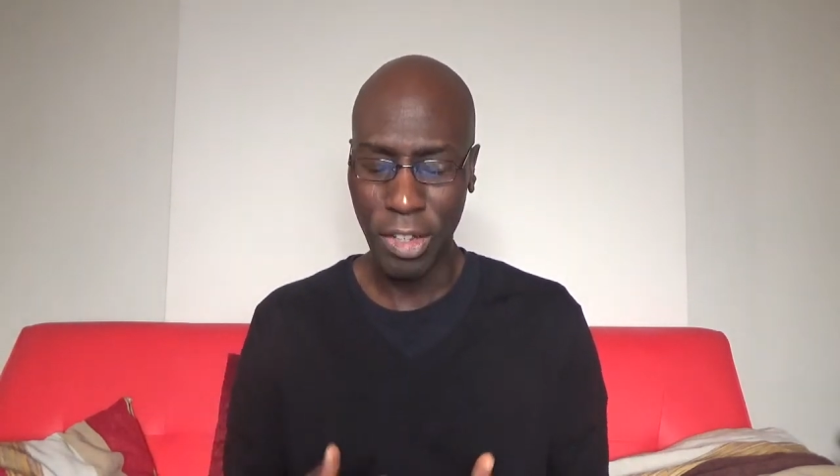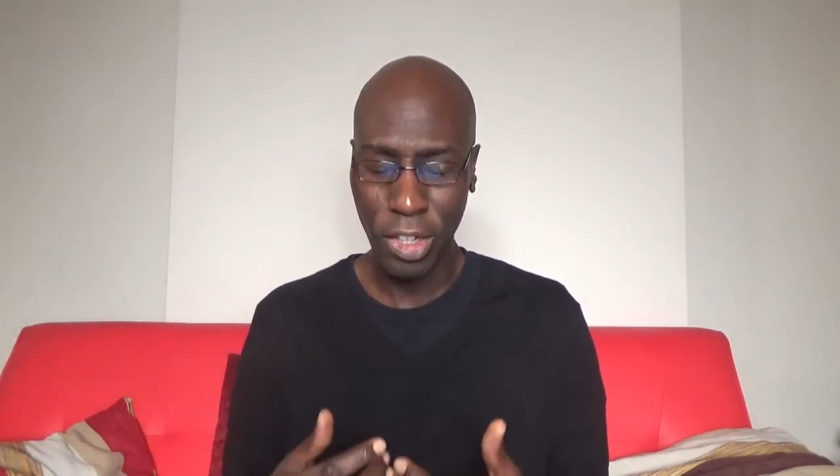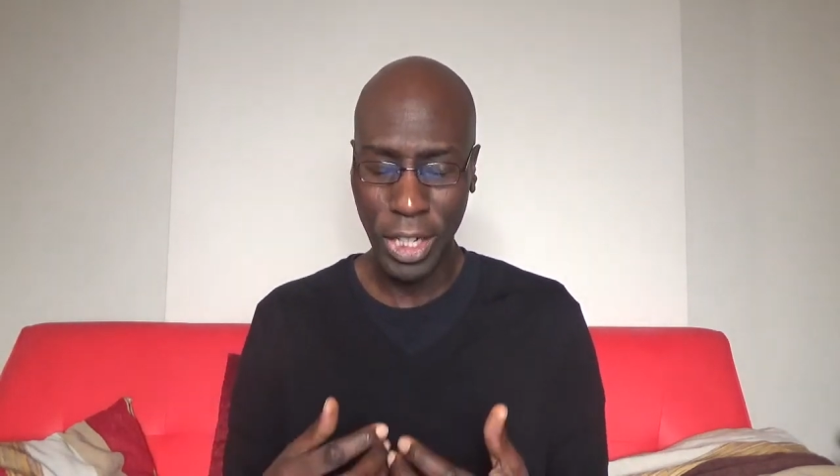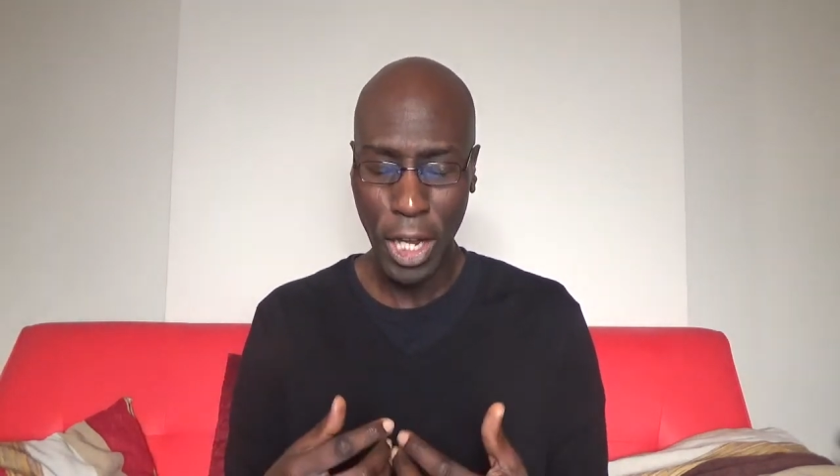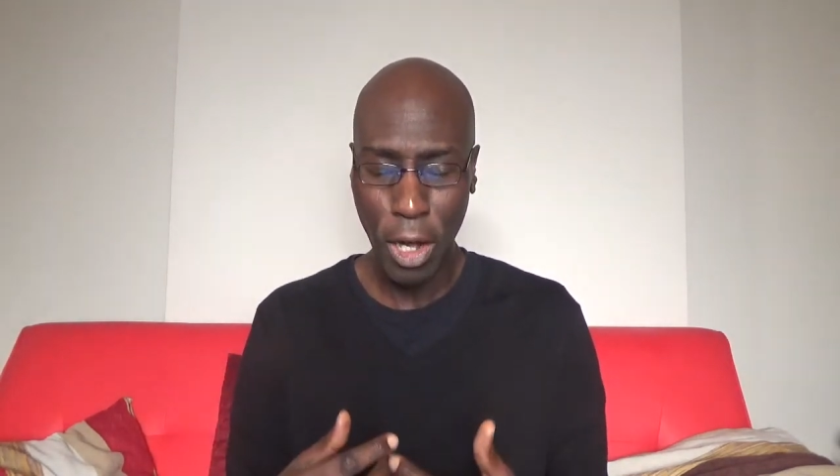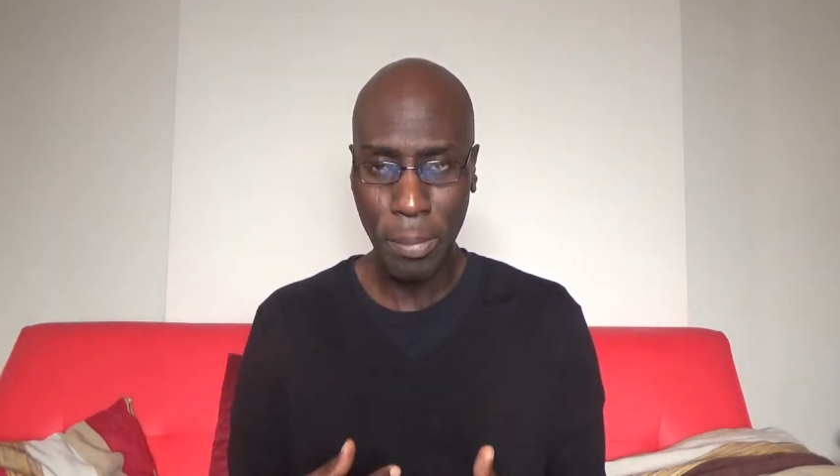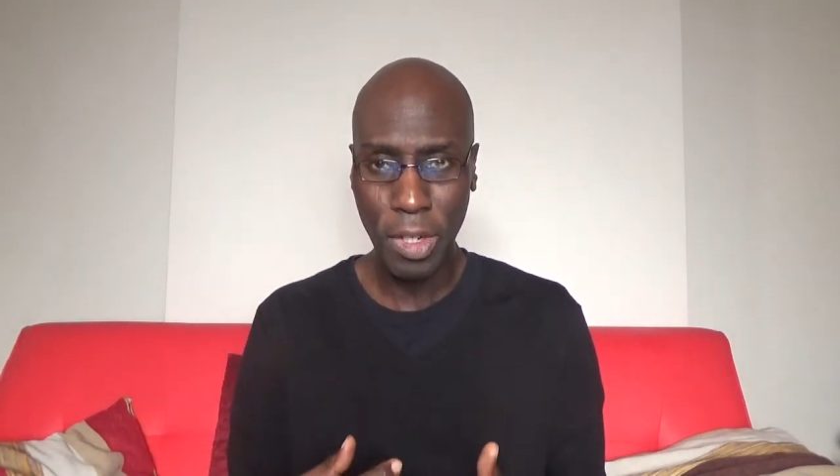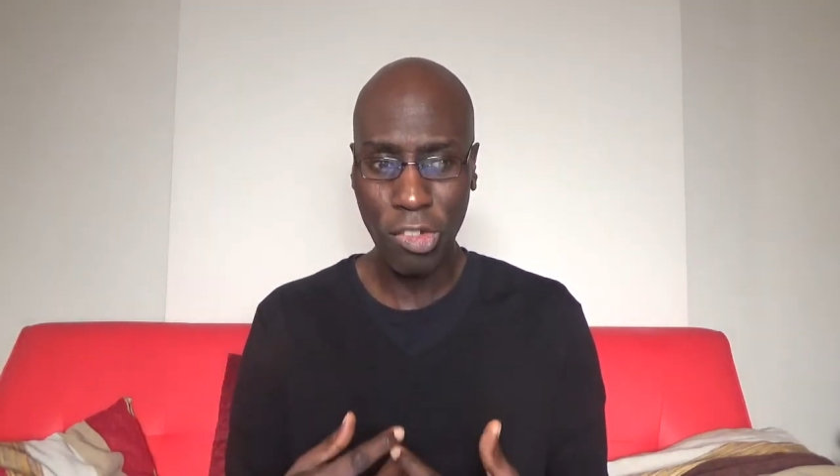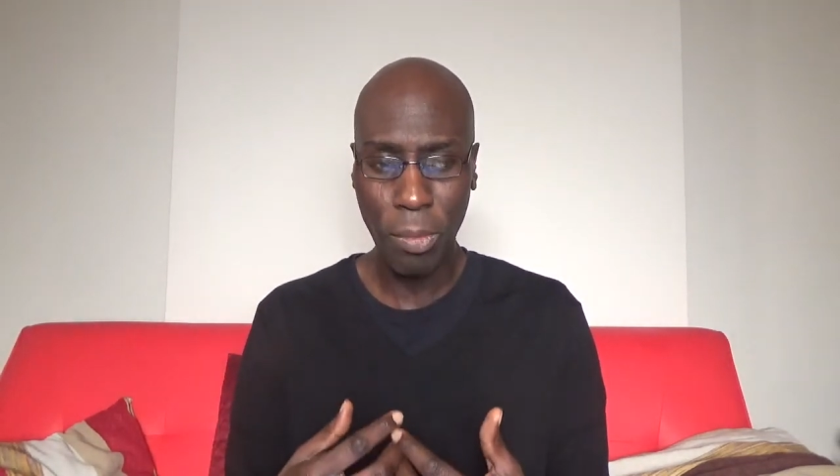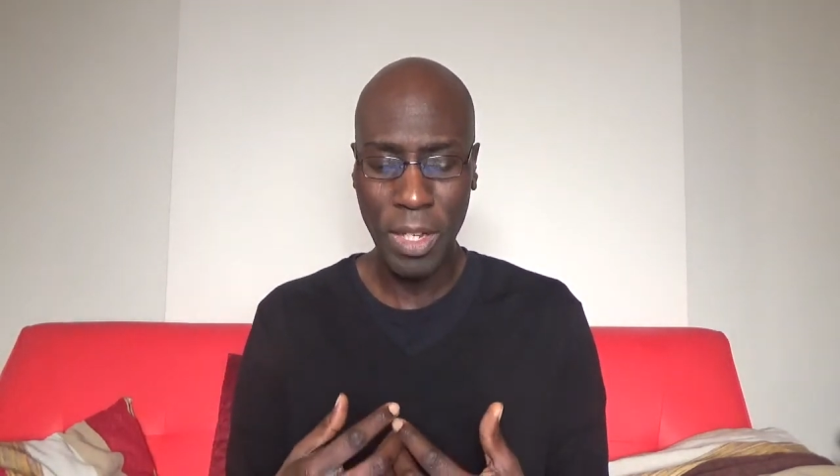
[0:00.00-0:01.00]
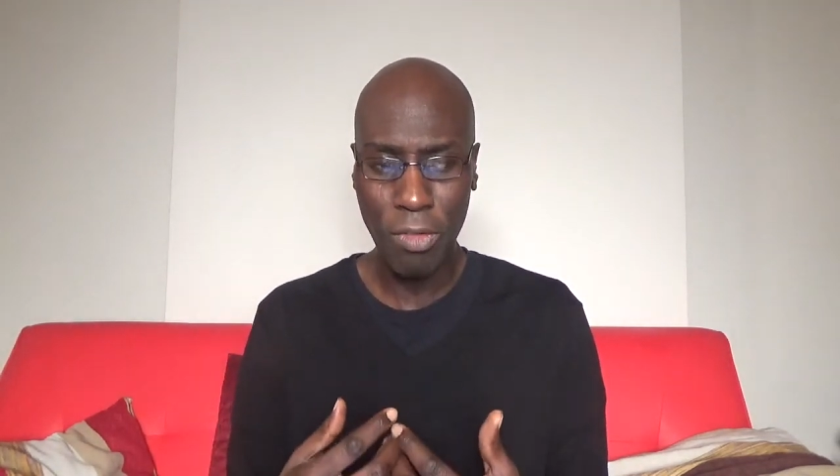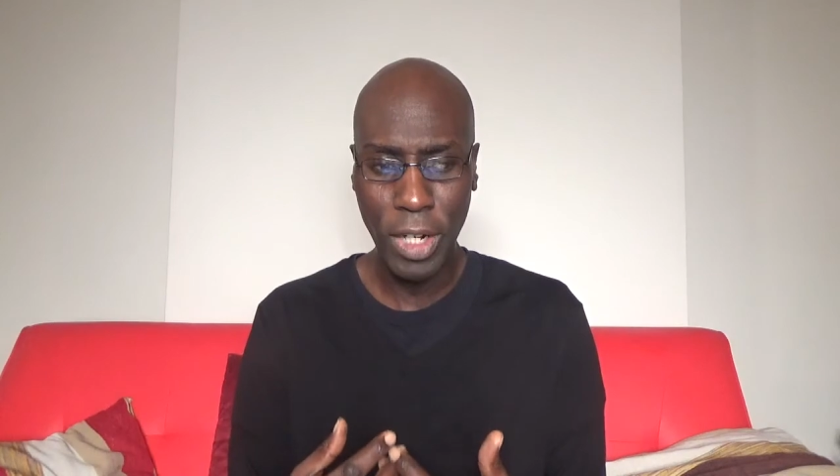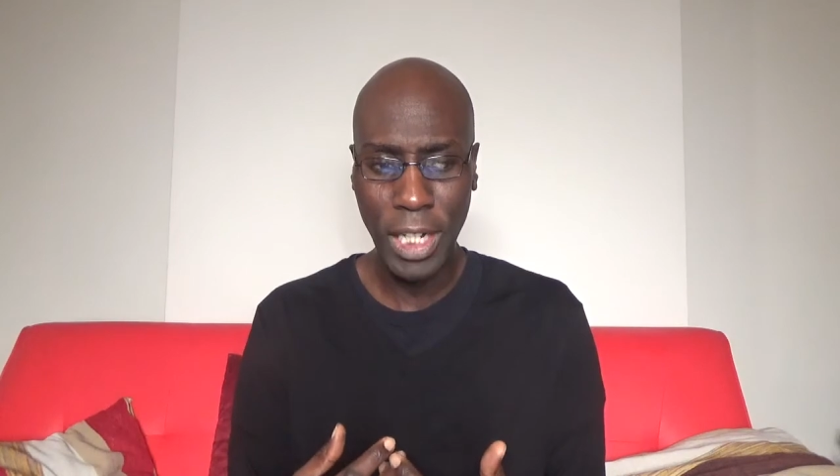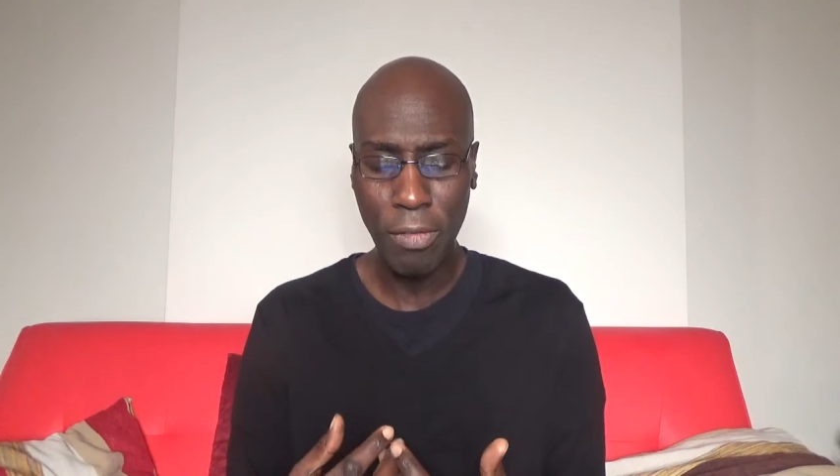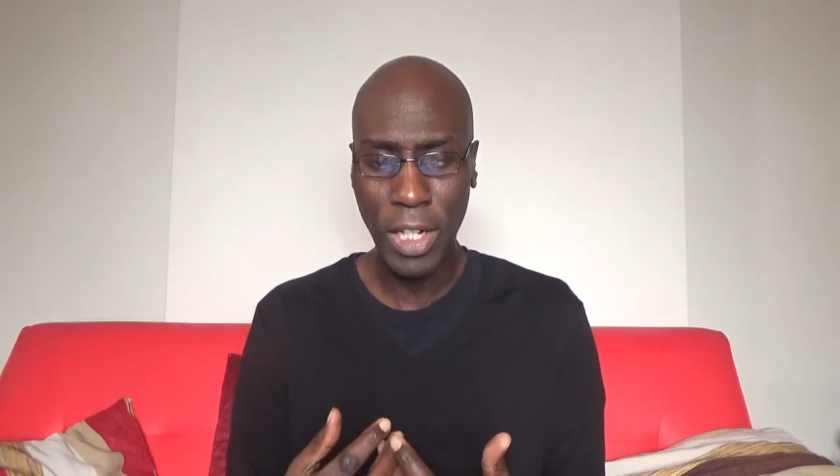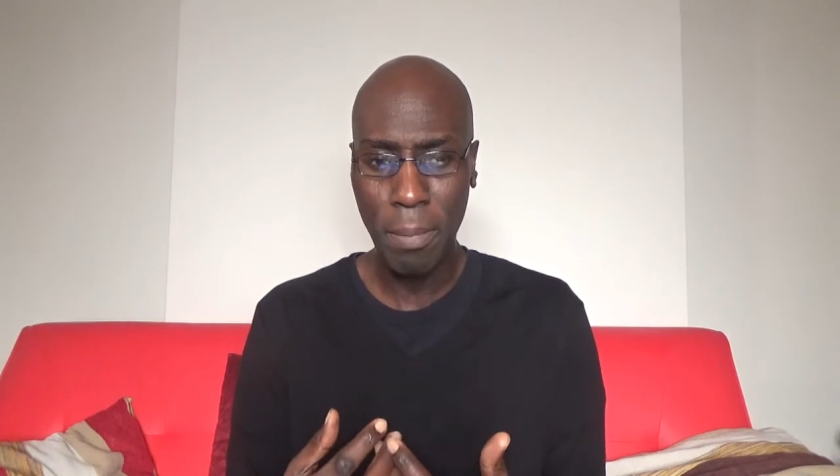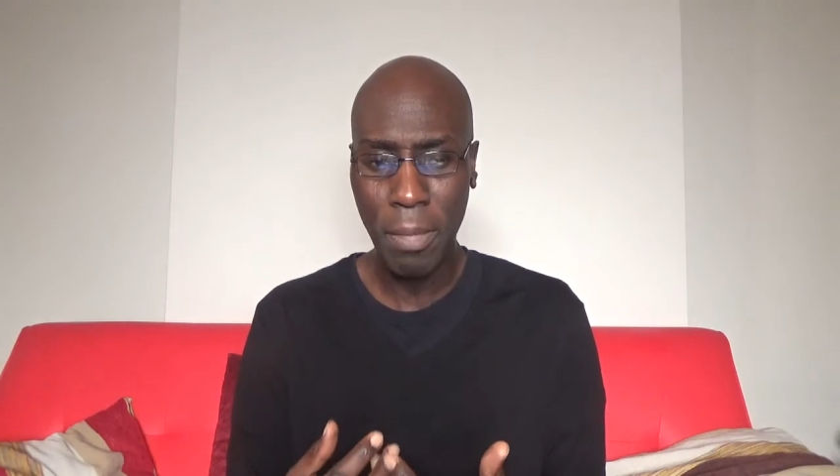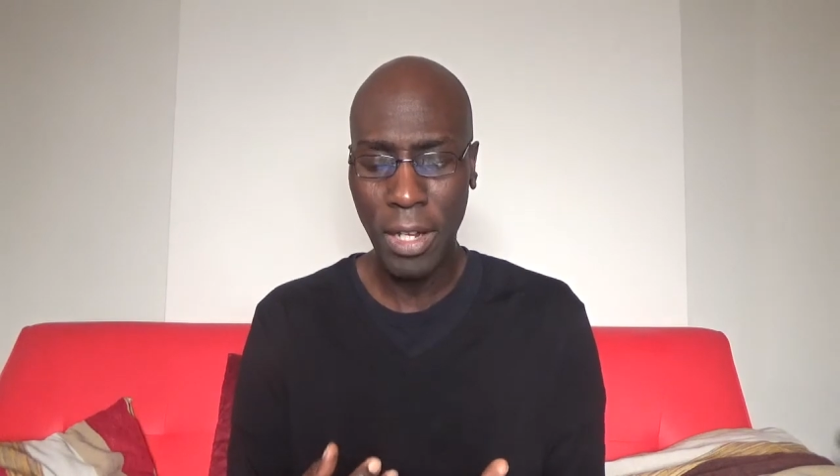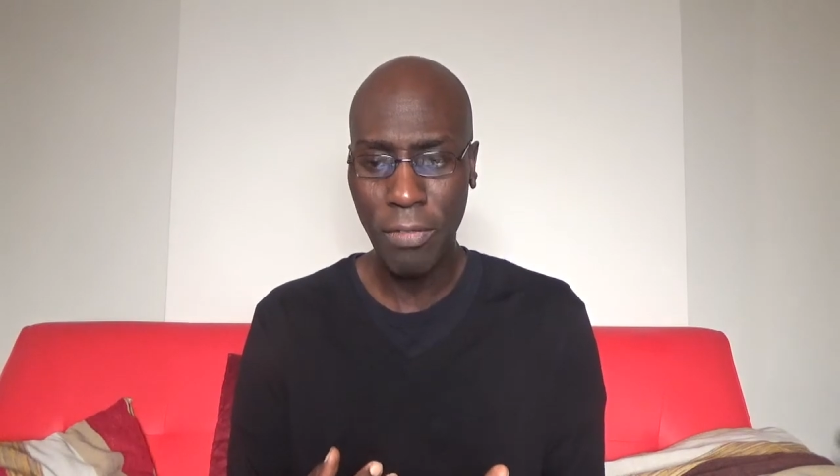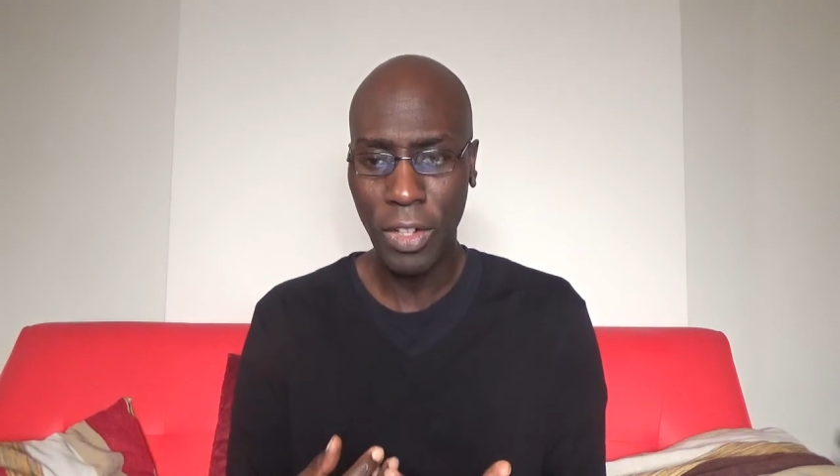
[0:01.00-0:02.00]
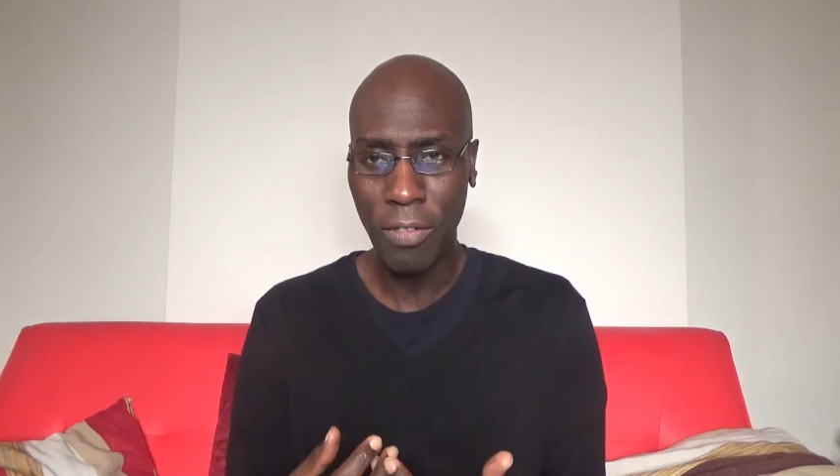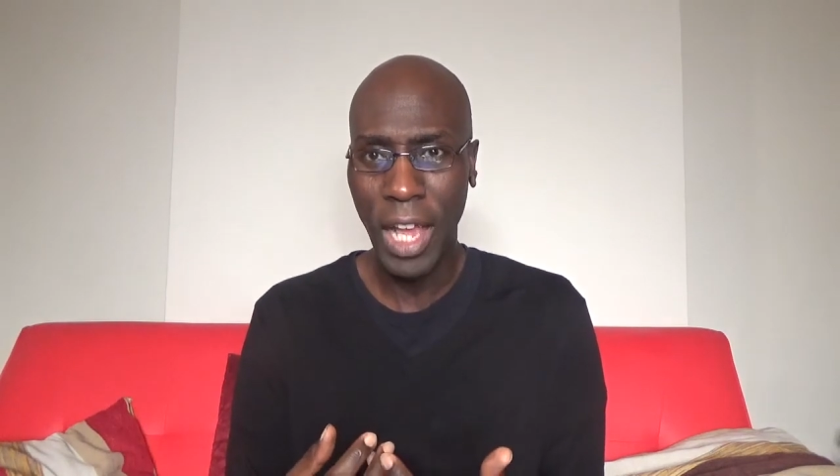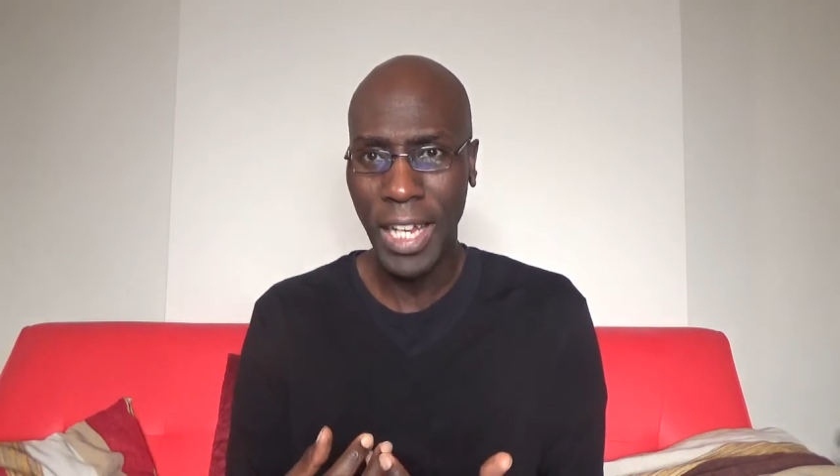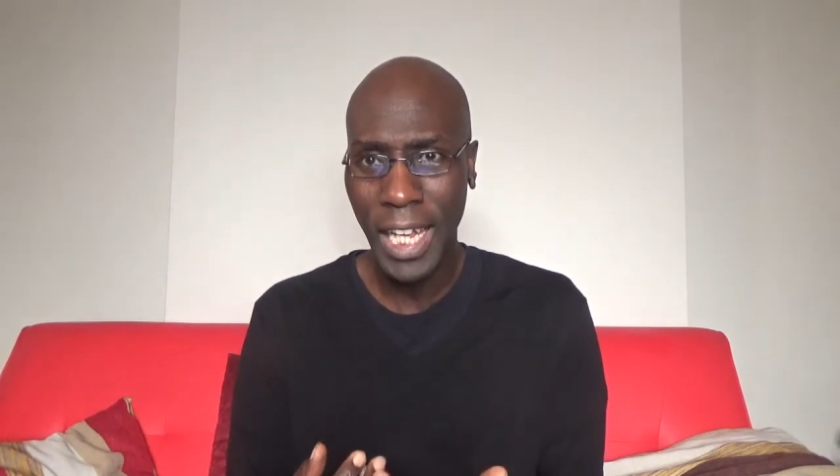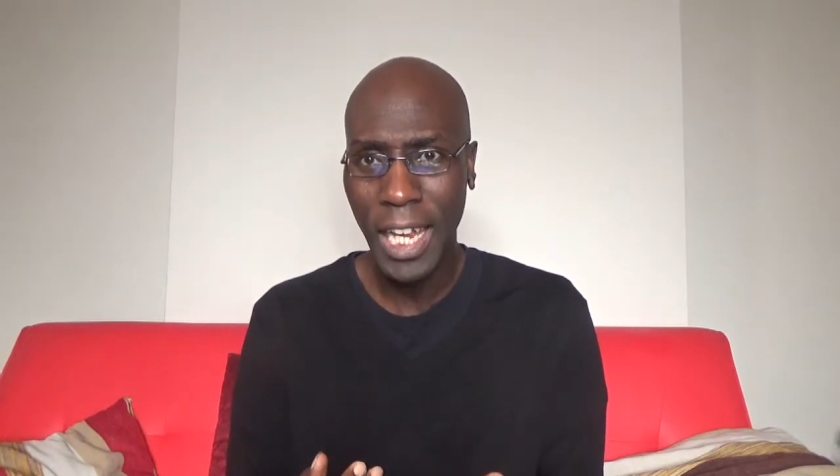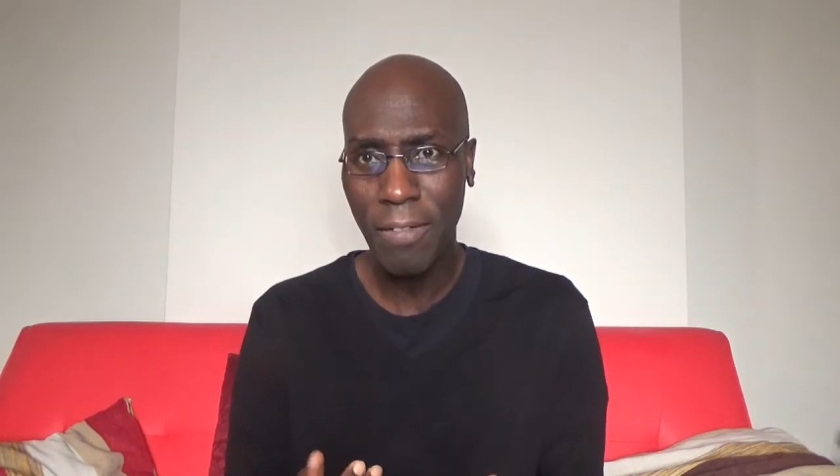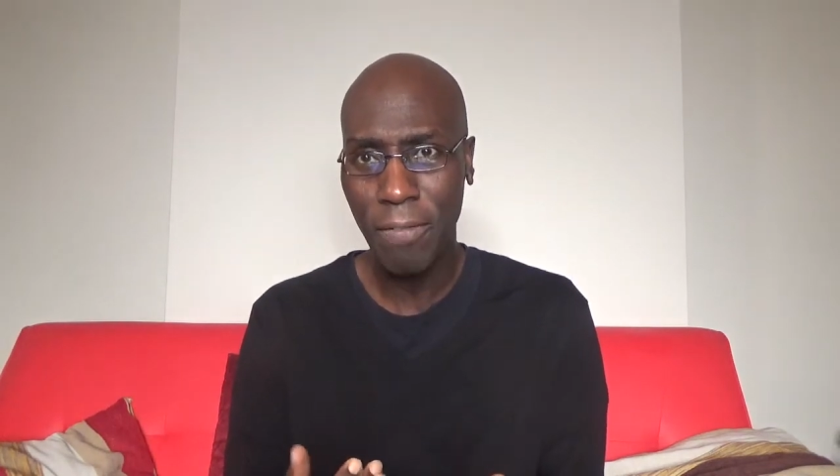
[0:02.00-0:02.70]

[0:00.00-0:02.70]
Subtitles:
It's going to help you to be really, really mindful and again,